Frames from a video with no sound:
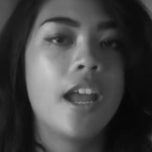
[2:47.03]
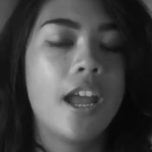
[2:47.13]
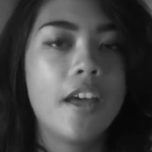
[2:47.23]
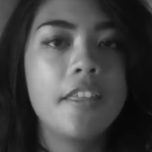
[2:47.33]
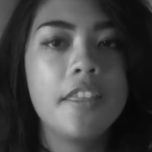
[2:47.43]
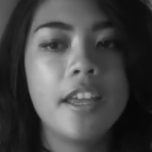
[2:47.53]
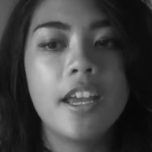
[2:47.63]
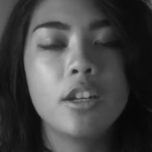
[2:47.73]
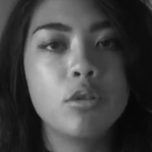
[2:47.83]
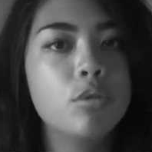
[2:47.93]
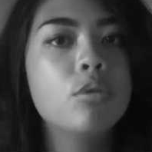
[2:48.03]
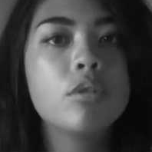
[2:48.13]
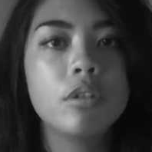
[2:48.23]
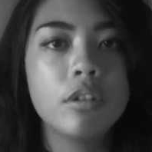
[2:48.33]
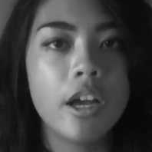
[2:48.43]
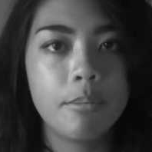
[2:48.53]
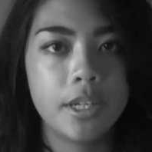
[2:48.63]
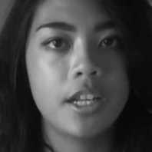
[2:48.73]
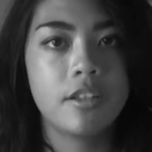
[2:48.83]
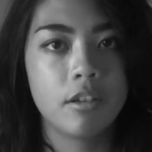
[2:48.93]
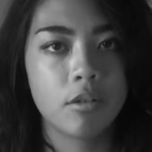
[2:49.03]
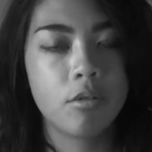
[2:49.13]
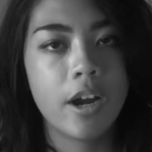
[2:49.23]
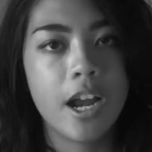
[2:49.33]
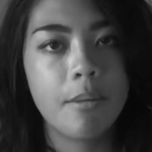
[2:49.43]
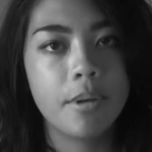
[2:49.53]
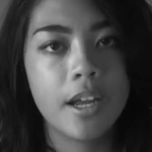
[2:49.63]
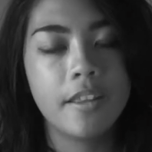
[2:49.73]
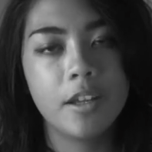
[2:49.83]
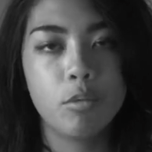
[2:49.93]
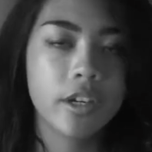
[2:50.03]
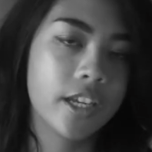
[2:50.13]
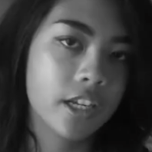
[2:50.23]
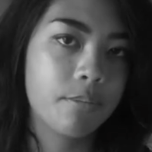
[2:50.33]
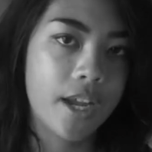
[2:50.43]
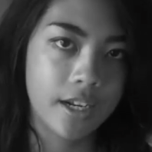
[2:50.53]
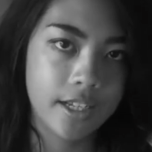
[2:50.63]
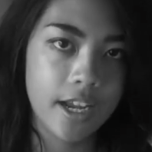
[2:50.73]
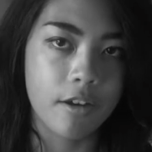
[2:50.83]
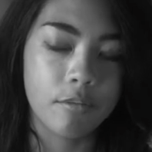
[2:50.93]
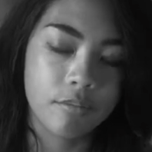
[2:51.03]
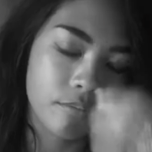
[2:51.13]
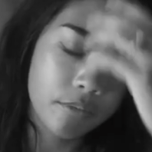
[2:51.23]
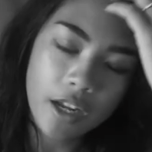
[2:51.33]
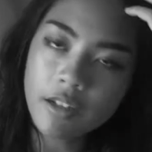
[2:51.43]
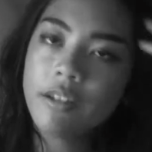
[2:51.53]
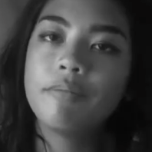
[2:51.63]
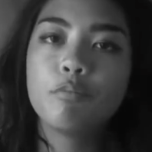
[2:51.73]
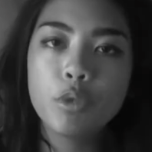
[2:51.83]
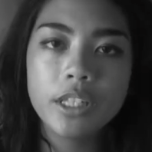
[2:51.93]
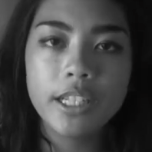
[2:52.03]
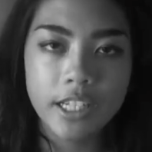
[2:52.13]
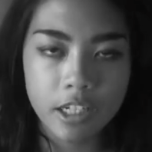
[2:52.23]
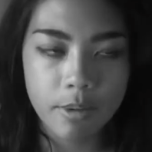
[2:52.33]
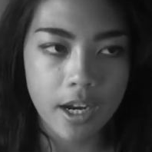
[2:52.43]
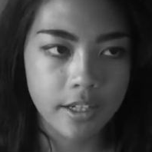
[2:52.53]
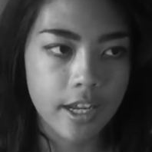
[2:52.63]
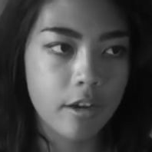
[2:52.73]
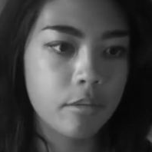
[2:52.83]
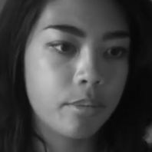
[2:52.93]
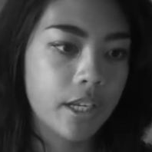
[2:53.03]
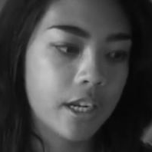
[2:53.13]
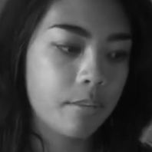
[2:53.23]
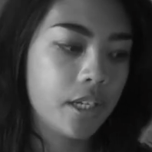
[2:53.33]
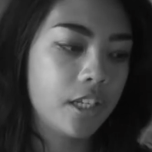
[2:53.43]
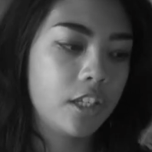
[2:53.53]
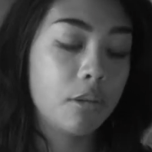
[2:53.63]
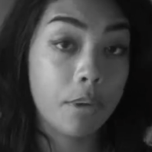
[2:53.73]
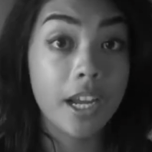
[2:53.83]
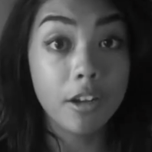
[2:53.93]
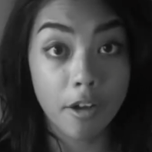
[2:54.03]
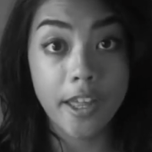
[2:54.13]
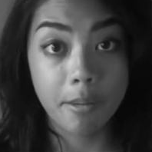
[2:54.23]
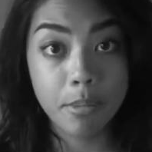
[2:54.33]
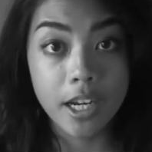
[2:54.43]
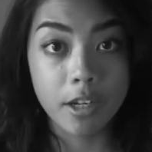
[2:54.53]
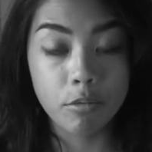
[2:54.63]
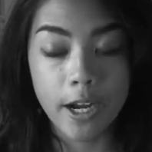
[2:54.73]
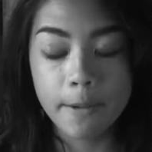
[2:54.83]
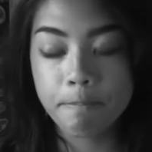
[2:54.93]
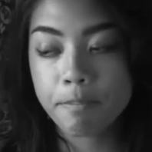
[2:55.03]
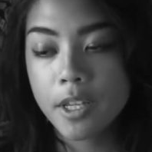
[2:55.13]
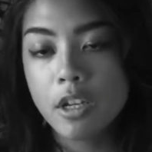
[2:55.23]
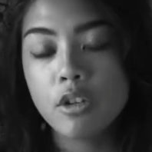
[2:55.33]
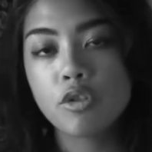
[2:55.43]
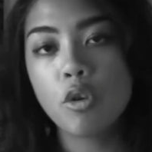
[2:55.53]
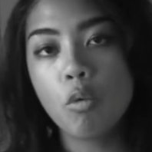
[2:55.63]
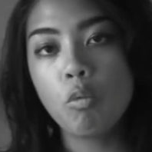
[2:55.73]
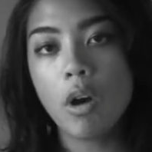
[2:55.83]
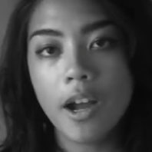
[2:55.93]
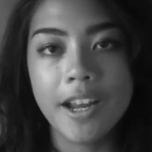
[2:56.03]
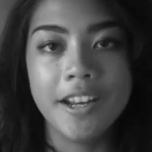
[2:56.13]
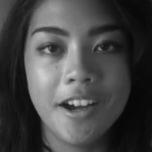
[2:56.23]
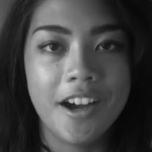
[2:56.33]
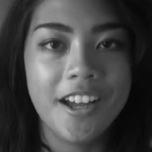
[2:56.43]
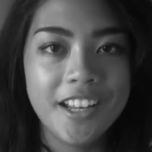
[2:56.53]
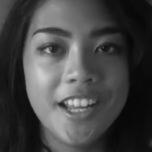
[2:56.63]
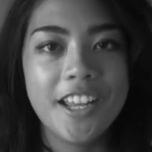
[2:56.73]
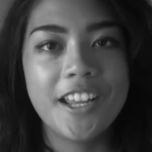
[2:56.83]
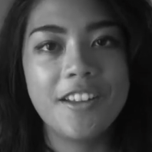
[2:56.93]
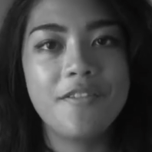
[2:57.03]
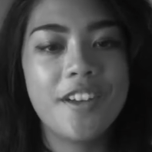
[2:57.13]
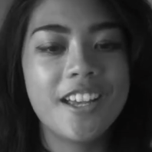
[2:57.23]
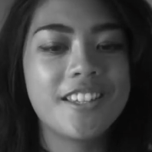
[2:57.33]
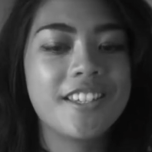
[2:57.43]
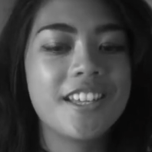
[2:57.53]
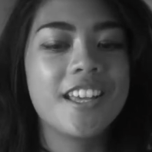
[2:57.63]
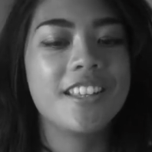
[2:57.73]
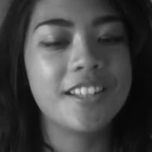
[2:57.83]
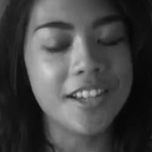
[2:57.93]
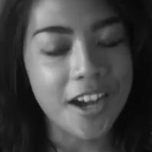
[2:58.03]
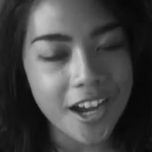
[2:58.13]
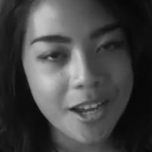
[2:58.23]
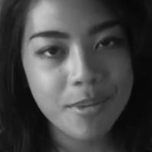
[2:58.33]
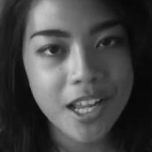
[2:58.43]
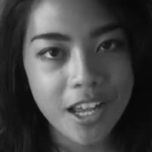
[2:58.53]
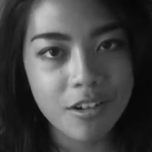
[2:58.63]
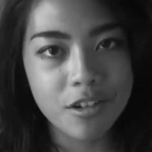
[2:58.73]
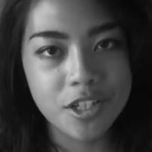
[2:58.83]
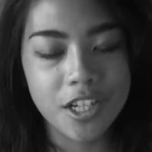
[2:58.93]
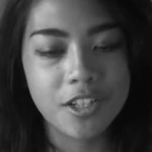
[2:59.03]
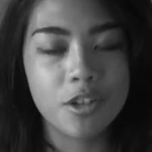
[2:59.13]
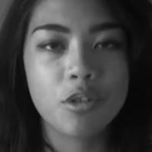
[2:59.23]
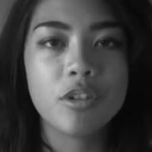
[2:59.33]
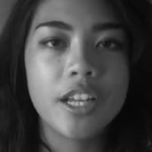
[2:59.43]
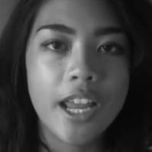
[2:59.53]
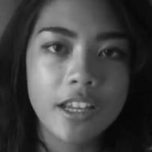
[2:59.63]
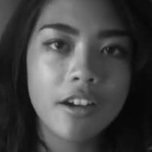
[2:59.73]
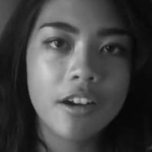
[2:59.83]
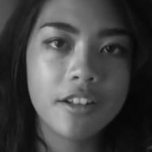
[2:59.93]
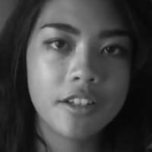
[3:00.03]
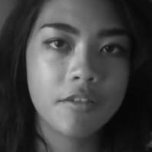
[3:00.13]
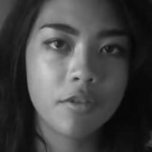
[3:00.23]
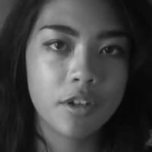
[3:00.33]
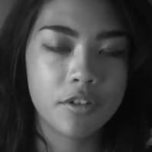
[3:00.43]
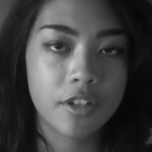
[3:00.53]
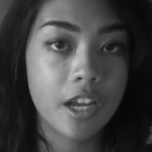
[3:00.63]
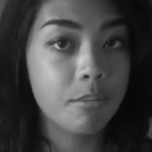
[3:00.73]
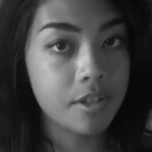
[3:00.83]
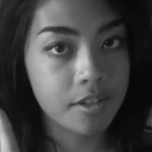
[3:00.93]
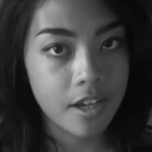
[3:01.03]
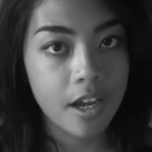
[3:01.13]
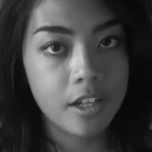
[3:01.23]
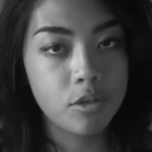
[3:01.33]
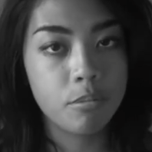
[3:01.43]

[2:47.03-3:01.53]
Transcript: And then Google updates their crap and then we're kicked back down. Not really kicked back down, but I mean, you paid all that money, right? So why not invest the time and energy to create content for your site besides